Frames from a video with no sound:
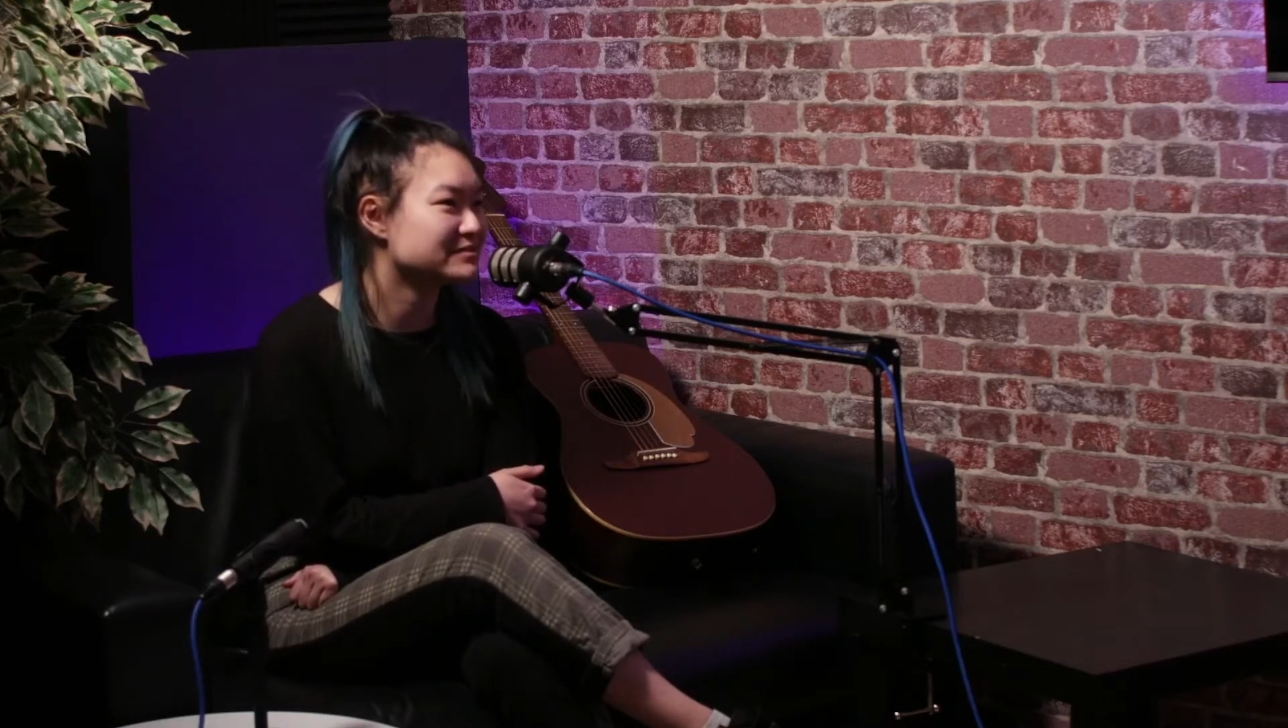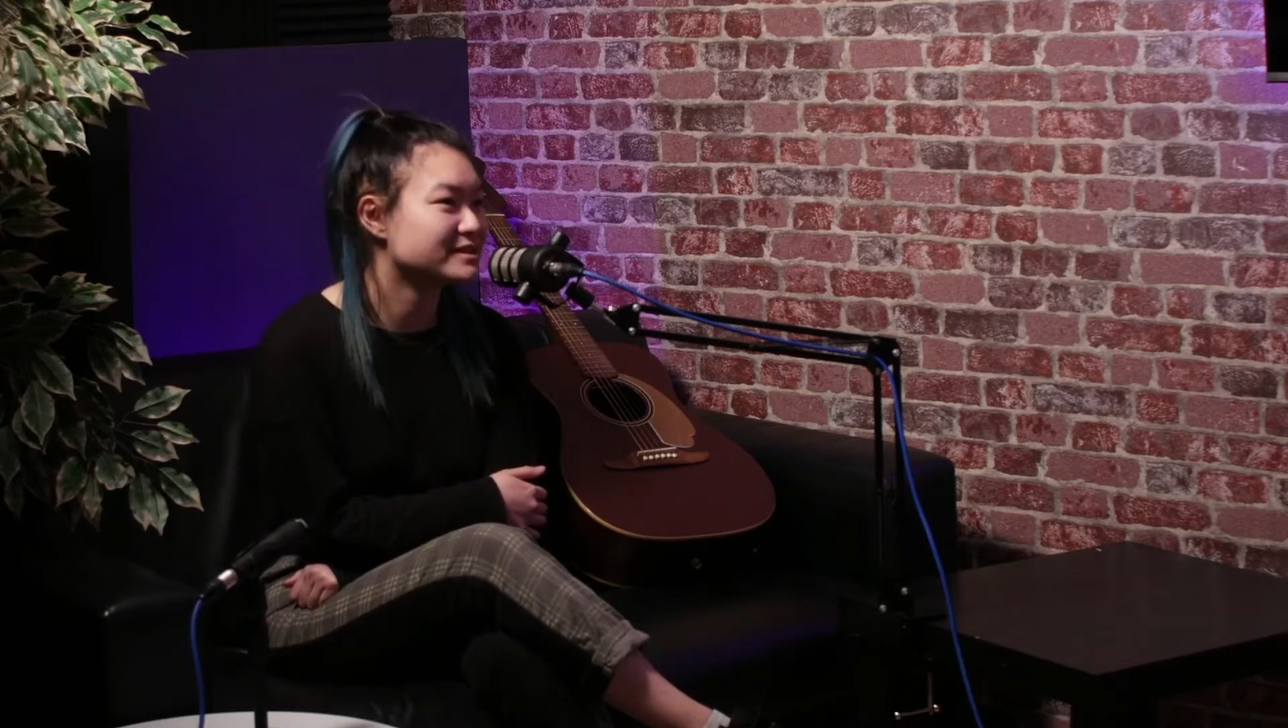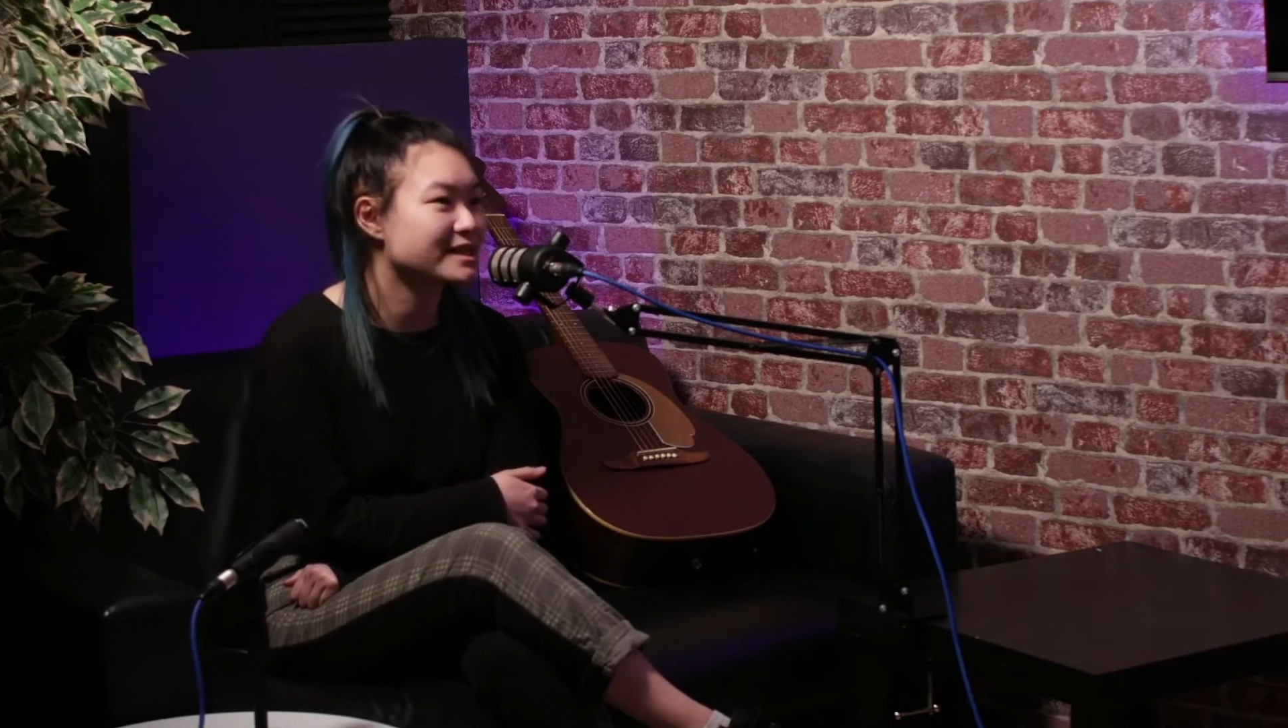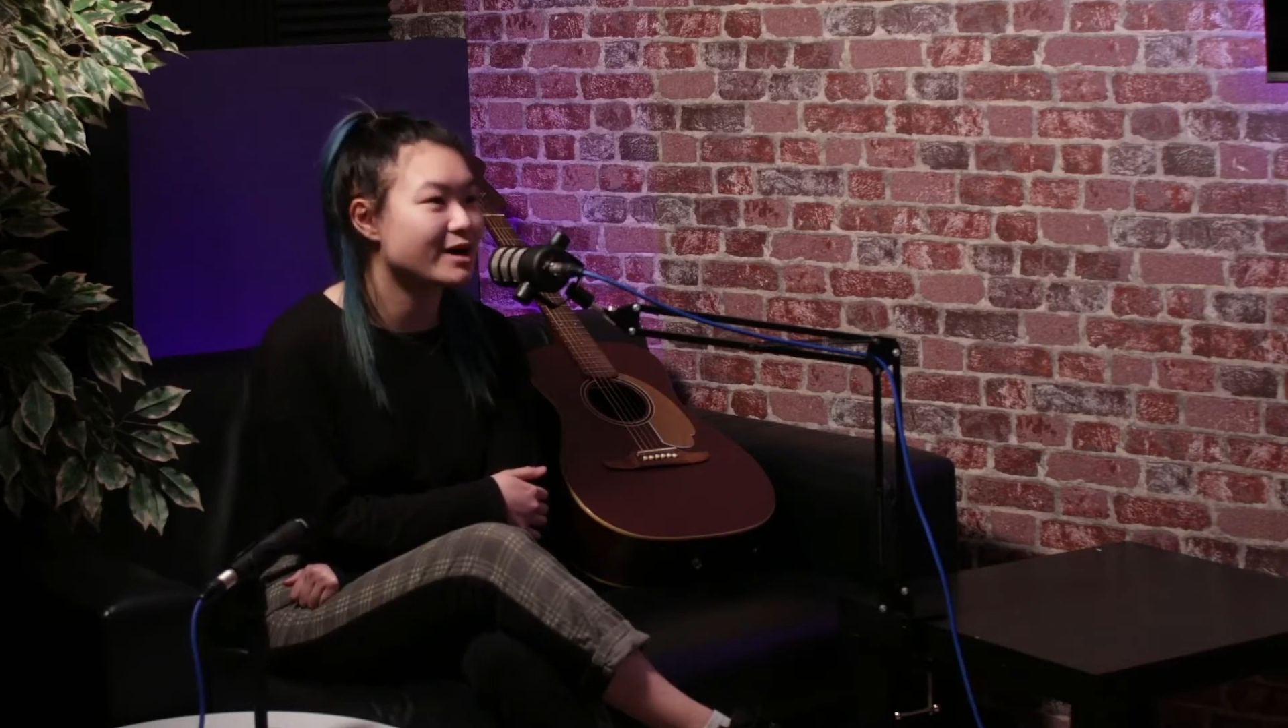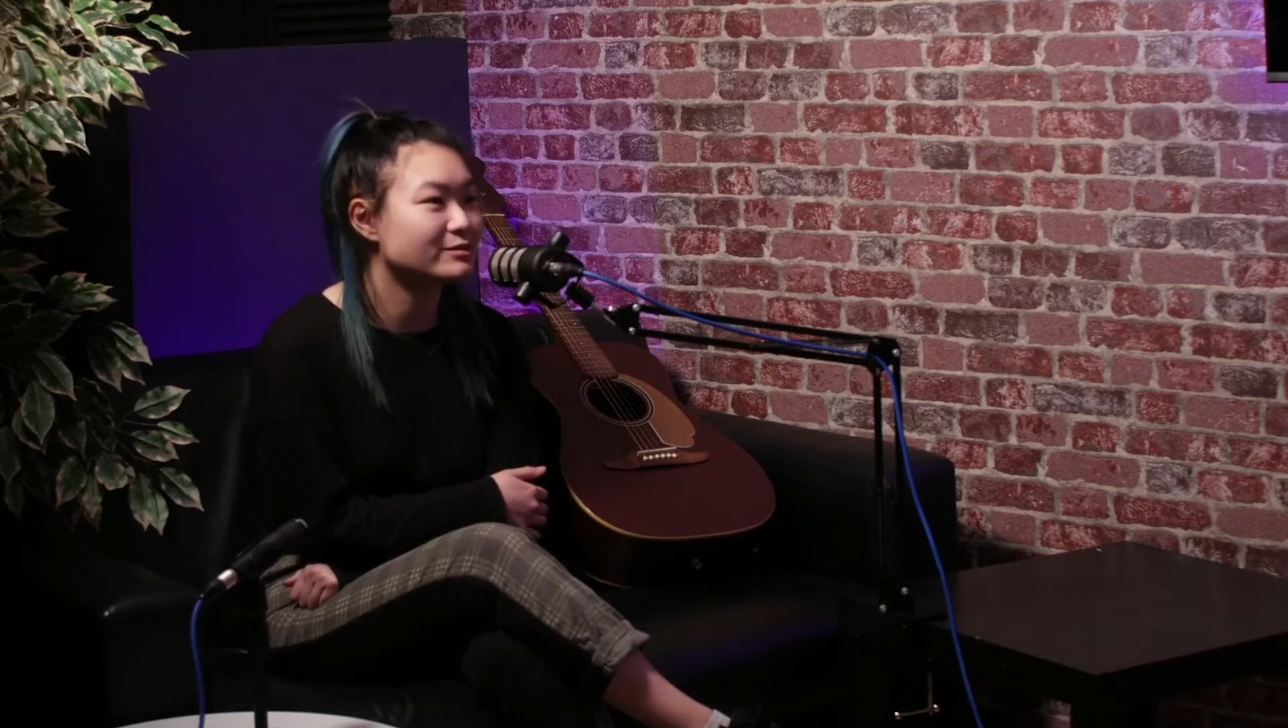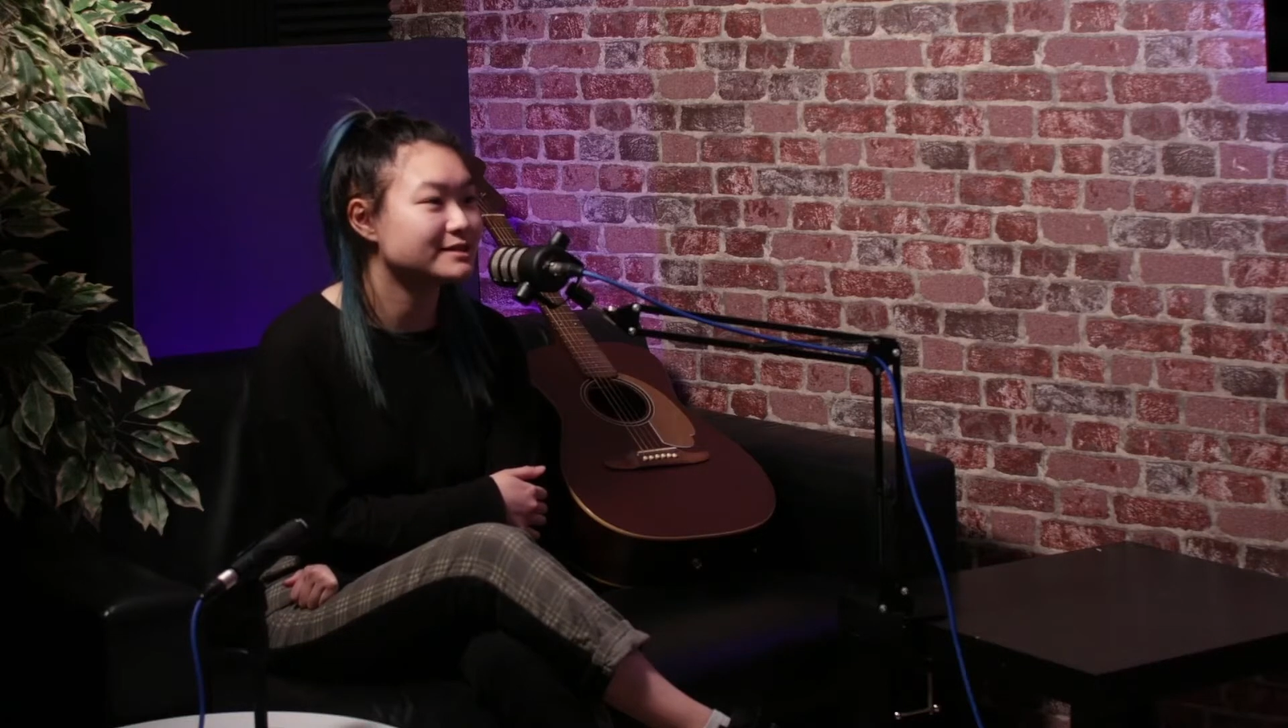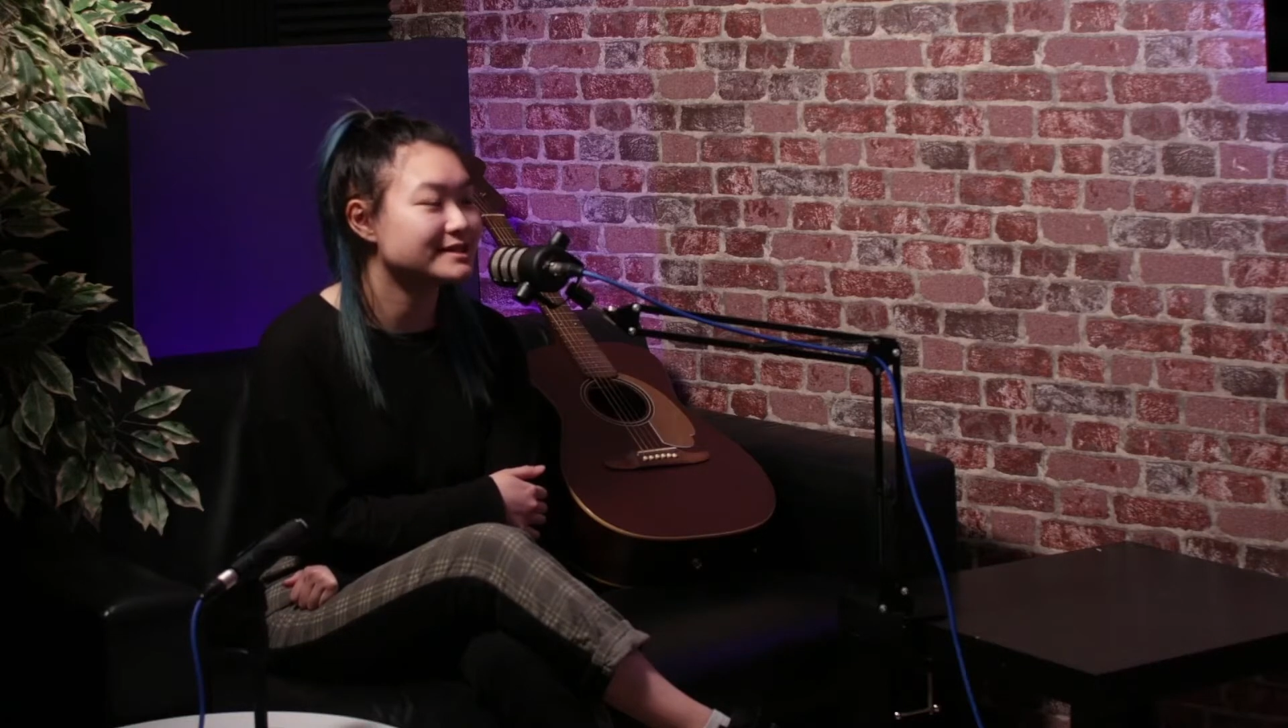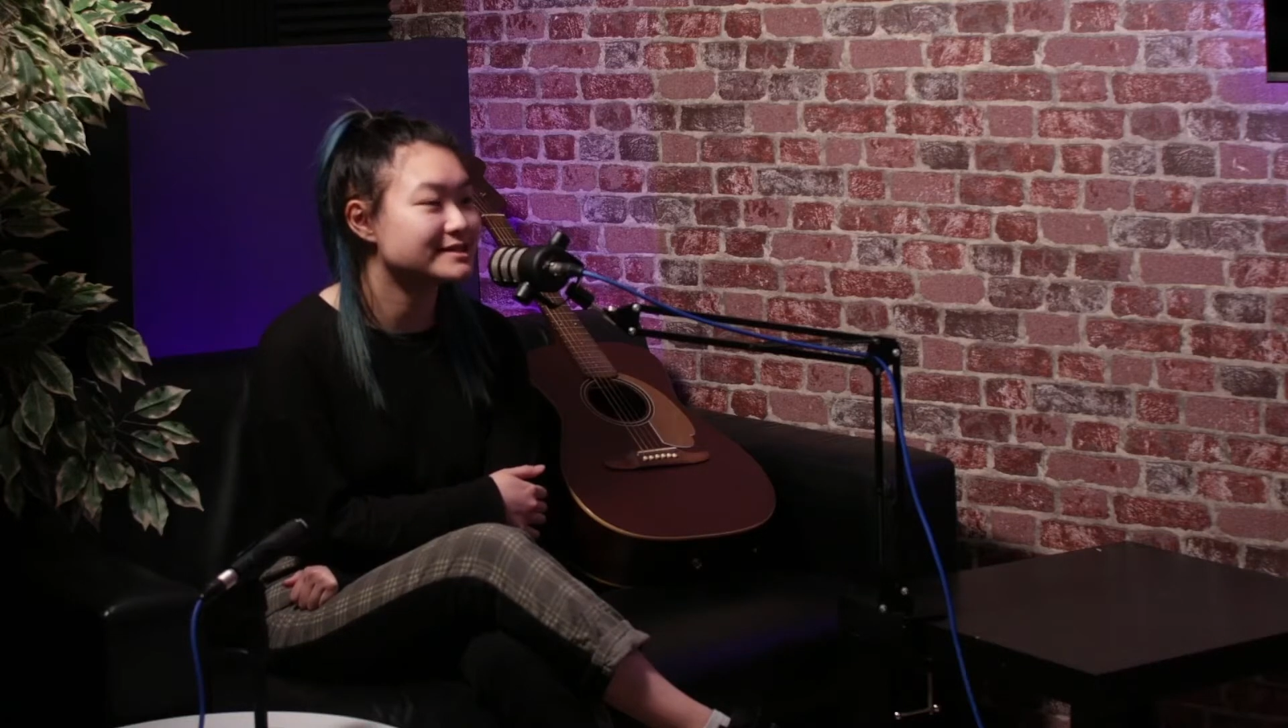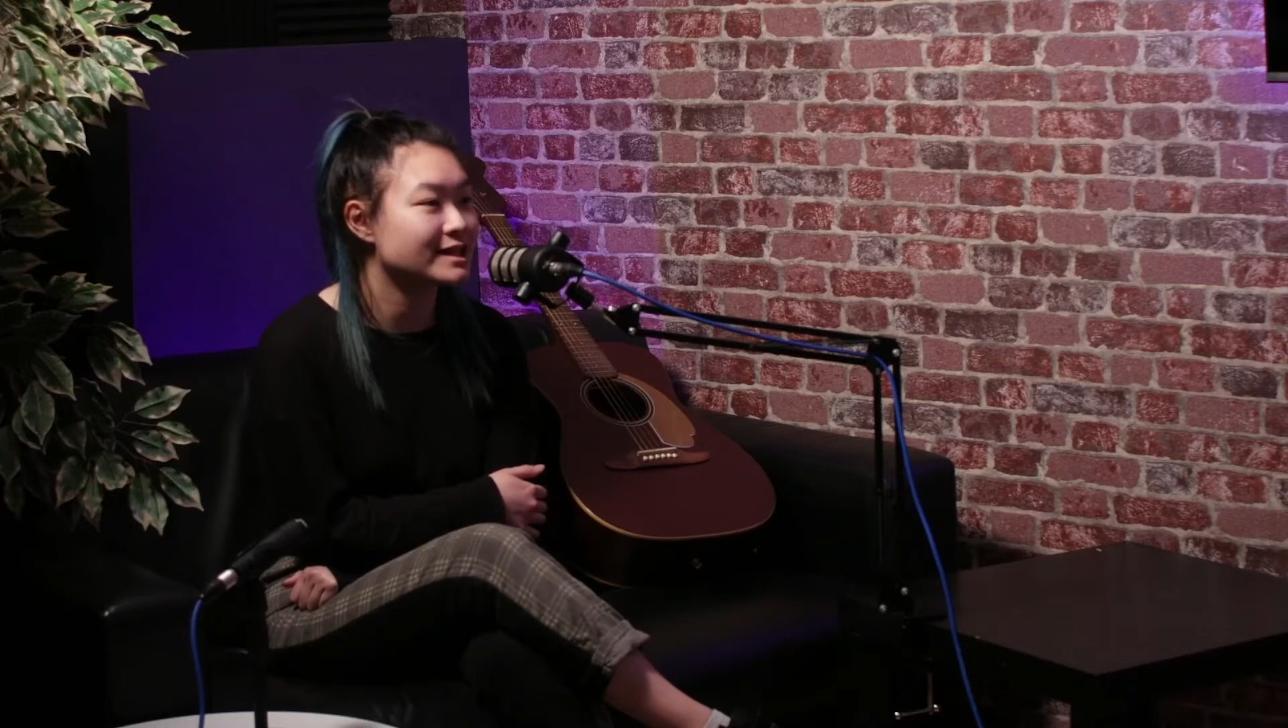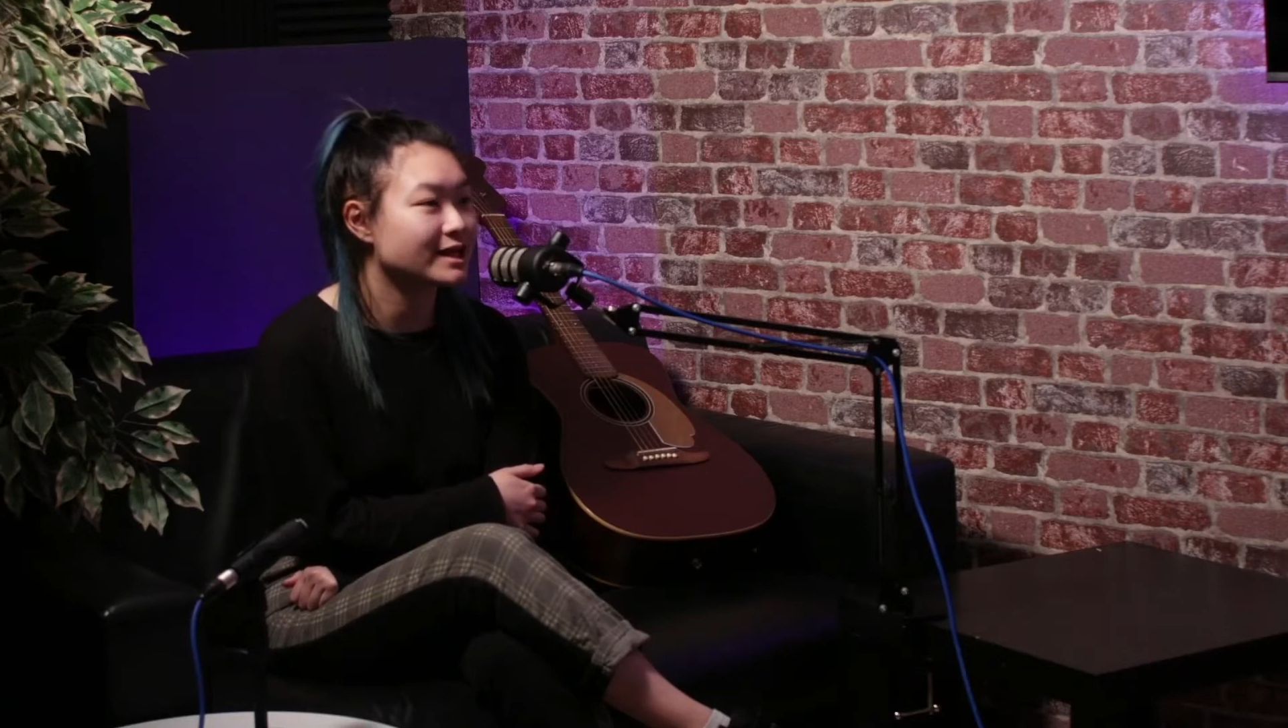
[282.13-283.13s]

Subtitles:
if you'd count that as